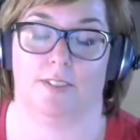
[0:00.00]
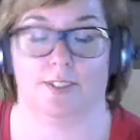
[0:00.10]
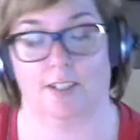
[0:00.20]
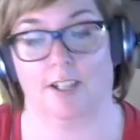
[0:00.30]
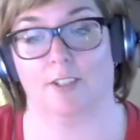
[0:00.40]

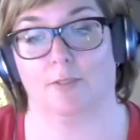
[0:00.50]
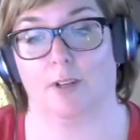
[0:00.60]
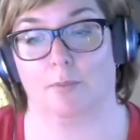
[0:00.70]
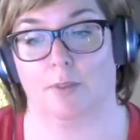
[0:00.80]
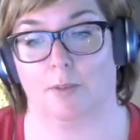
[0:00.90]
not on your web
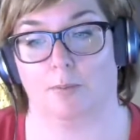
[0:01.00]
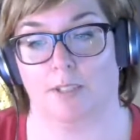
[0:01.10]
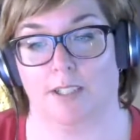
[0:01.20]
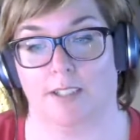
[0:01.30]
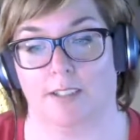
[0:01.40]

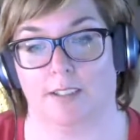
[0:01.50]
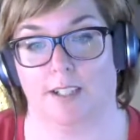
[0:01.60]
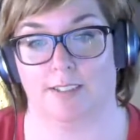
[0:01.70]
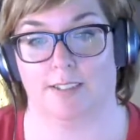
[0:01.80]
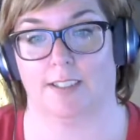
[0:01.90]
property. I
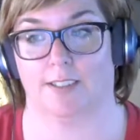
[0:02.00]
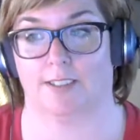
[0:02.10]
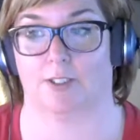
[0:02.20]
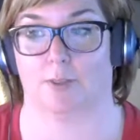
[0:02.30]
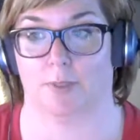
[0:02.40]
say that's
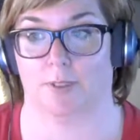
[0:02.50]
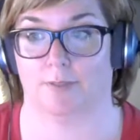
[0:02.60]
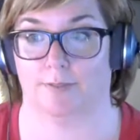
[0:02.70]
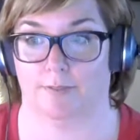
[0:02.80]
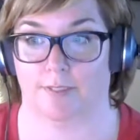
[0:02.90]
stupid.
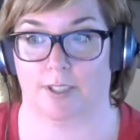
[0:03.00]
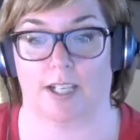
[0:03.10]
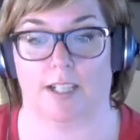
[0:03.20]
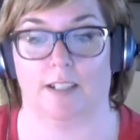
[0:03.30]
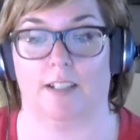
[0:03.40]

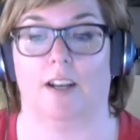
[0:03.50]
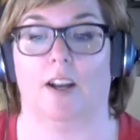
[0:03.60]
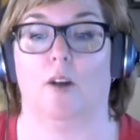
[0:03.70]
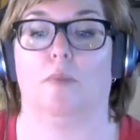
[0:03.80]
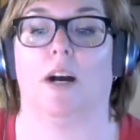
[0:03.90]
Okay.
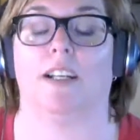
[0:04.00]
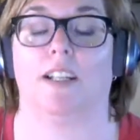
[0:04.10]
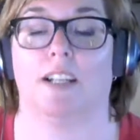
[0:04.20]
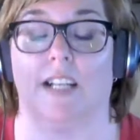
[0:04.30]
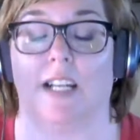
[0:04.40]
But
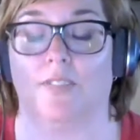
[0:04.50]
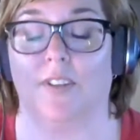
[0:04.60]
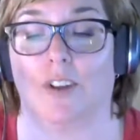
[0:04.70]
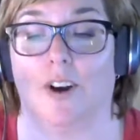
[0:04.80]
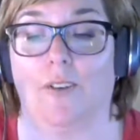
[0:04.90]
if you
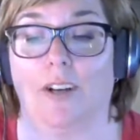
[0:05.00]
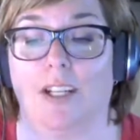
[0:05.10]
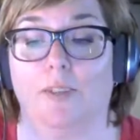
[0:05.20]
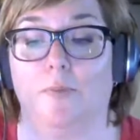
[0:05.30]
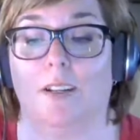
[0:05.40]
don't want to
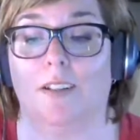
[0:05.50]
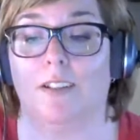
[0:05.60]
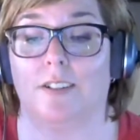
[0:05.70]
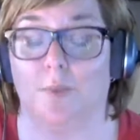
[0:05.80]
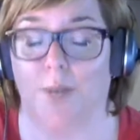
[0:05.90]
embed the
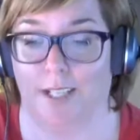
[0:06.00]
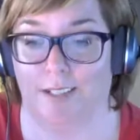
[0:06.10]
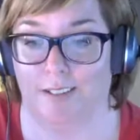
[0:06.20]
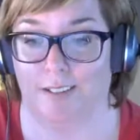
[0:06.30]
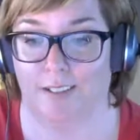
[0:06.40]

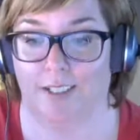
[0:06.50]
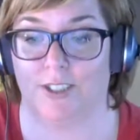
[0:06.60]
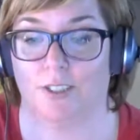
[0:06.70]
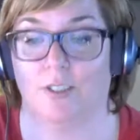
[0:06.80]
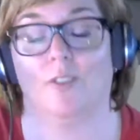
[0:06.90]
tweet because
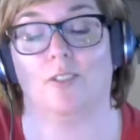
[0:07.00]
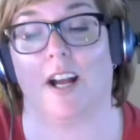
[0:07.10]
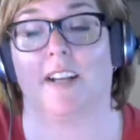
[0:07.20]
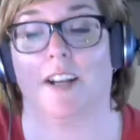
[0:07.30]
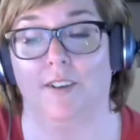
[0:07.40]
you don't
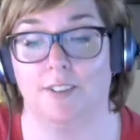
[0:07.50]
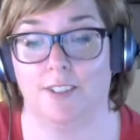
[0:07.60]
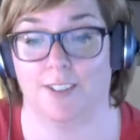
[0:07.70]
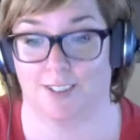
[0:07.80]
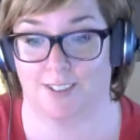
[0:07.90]
like how it
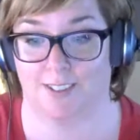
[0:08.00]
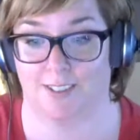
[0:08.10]
looks,